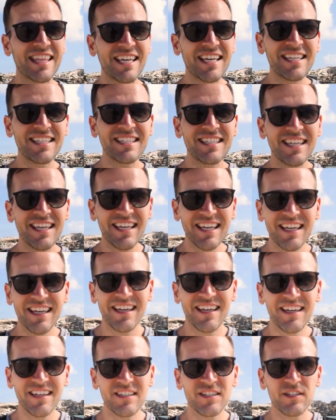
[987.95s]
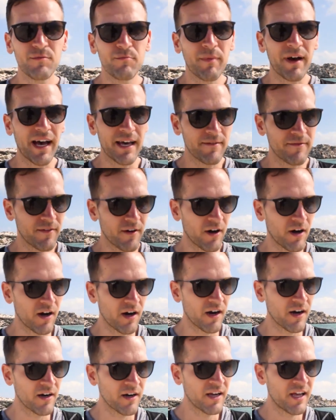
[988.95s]
this is by
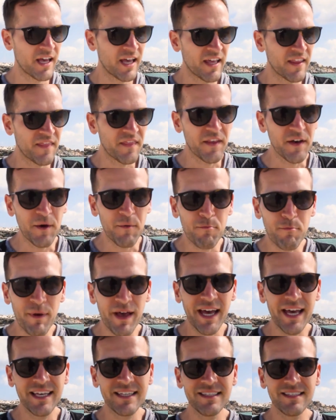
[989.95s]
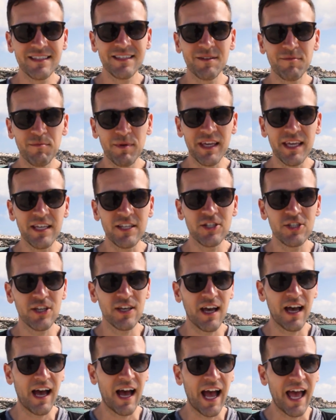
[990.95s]
far the best beach
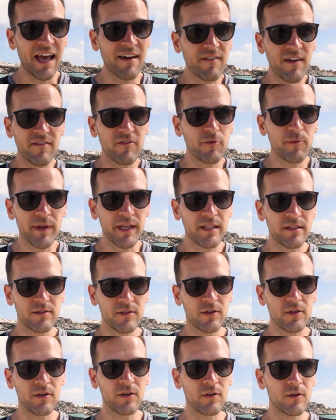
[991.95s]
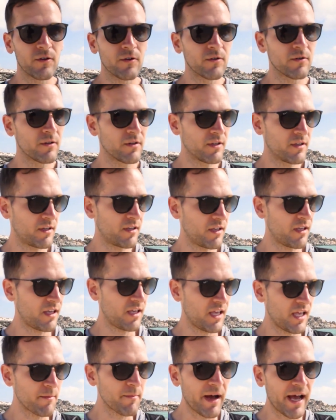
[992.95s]
I have ever been to
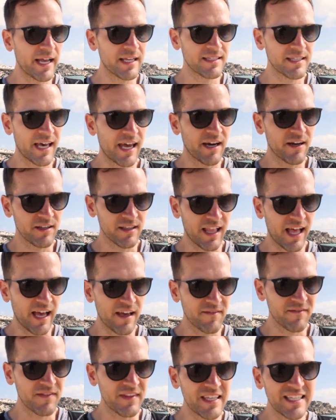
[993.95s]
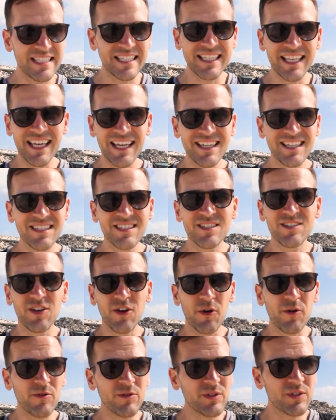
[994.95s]
in my entire life. The sand is
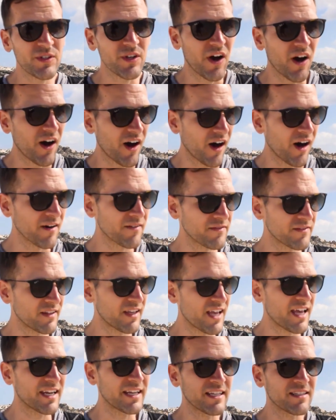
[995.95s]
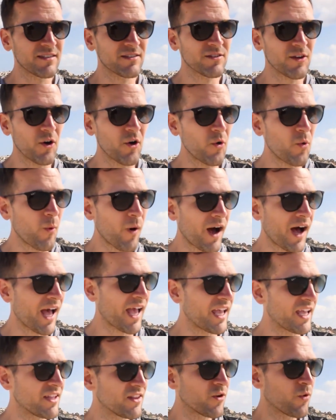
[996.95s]
so soft and it's so
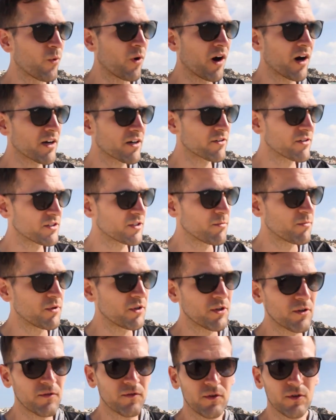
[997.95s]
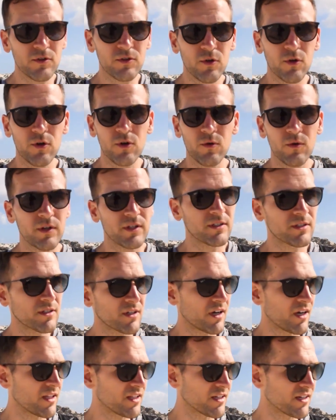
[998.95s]
white. The water is a beautiful turquoise
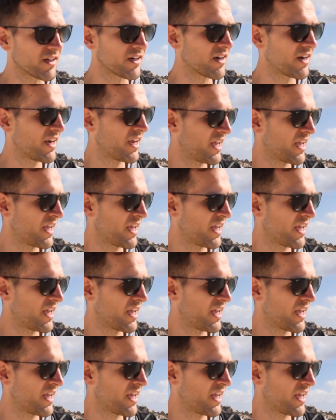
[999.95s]
color.